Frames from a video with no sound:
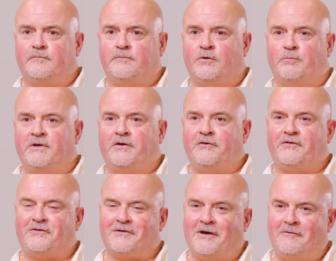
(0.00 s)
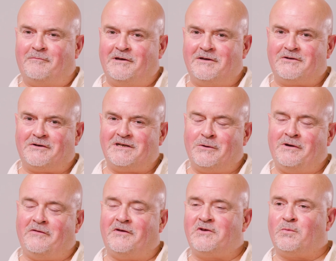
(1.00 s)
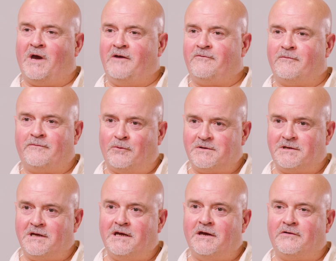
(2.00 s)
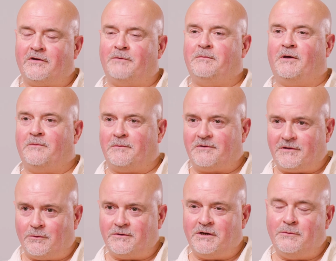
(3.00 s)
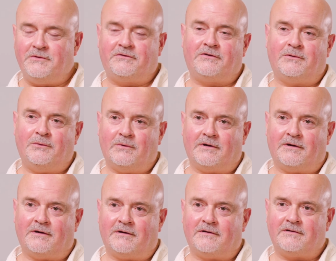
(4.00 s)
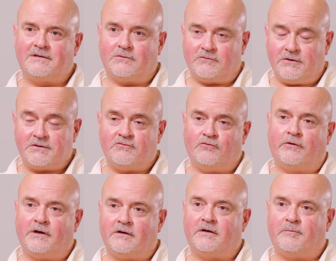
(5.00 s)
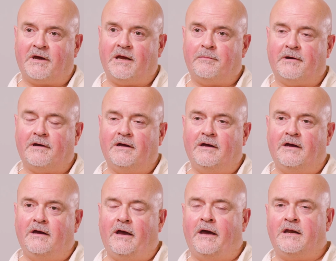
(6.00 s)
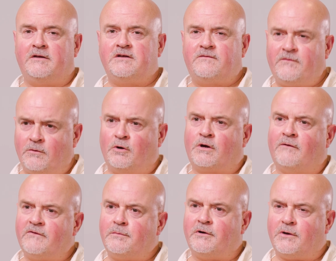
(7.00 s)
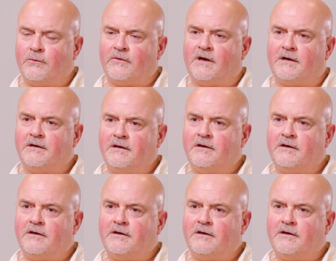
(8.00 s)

But because I've been sort of doing it this way for 40 years, I'm still used to drawing onto paper, and I just feel more comfortable doing that.